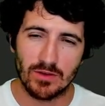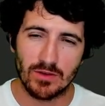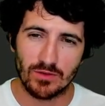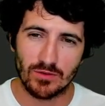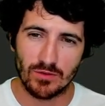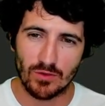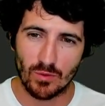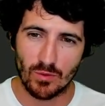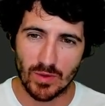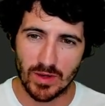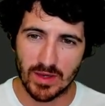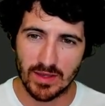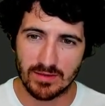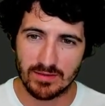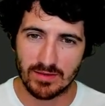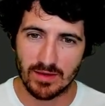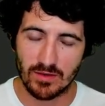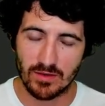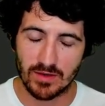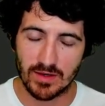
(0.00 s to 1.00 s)
So we can
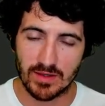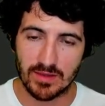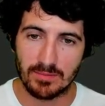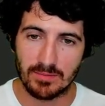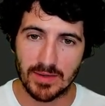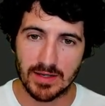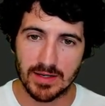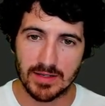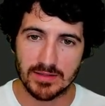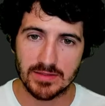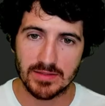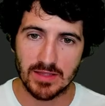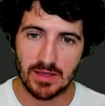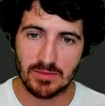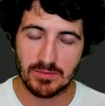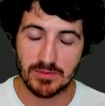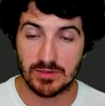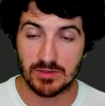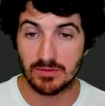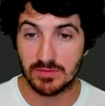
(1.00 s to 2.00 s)
say, okay, the package
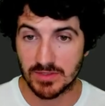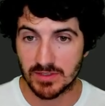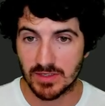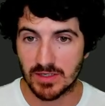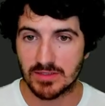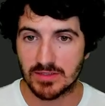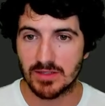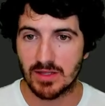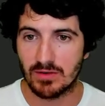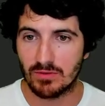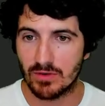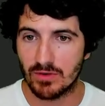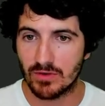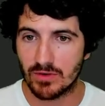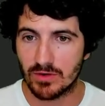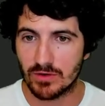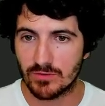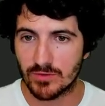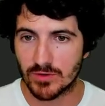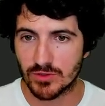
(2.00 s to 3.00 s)
name is going to be sketch
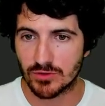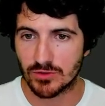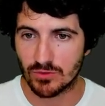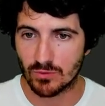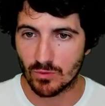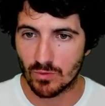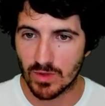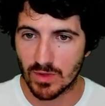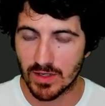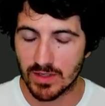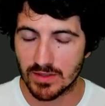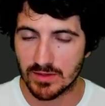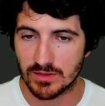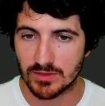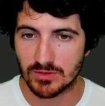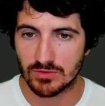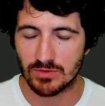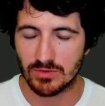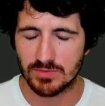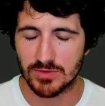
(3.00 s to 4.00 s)
downloader version 1,
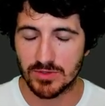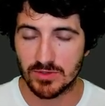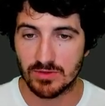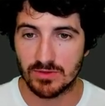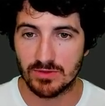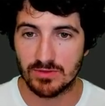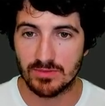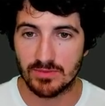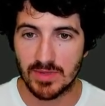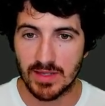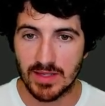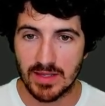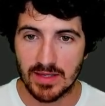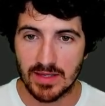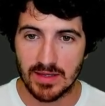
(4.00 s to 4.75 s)
description,